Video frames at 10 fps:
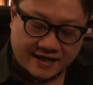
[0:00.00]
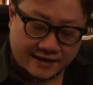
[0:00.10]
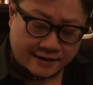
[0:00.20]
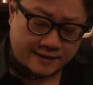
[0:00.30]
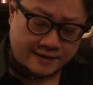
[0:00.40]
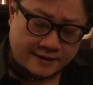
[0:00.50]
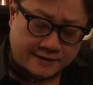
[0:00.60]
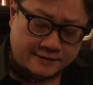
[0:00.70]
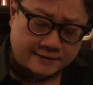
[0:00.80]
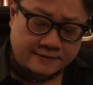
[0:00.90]

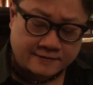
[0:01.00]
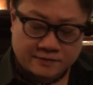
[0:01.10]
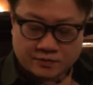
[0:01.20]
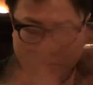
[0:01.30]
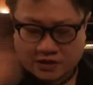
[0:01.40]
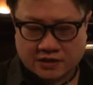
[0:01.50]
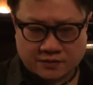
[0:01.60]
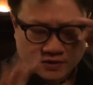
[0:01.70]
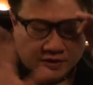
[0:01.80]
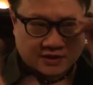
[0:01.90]
And with
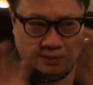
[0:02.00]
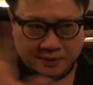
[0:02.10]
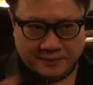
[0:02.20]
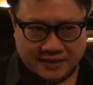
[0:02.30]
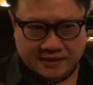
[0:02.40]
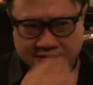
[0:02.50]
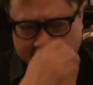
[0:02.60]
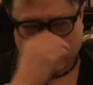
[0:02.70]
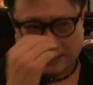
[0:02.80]
a couple of months,